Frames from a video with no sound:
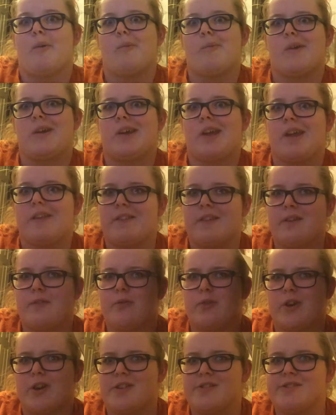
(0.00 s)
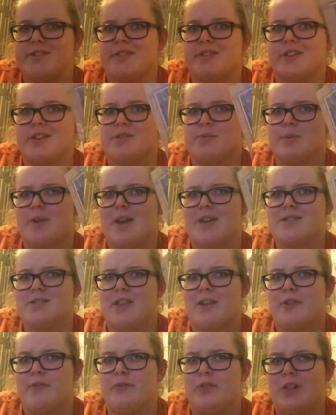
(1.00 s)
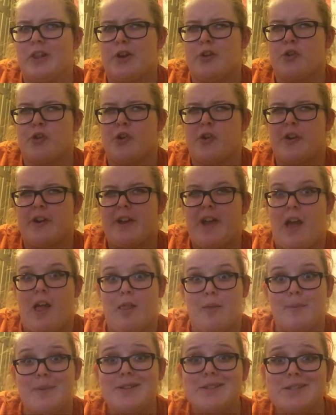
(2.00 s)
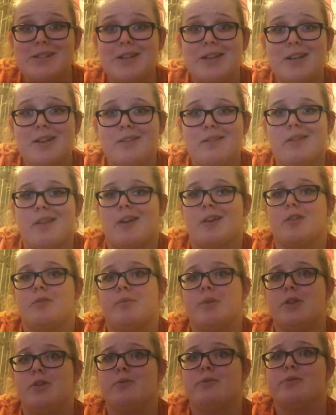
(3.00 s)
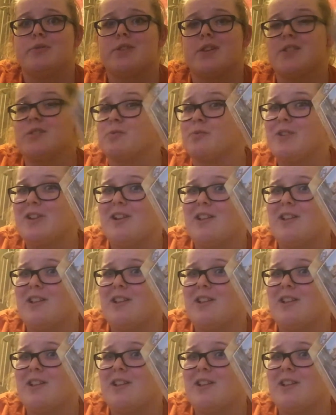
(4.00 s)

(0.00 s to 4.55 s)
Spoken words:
I can't think of what else it does, but it has a lot of literary elements in it that could be used as a read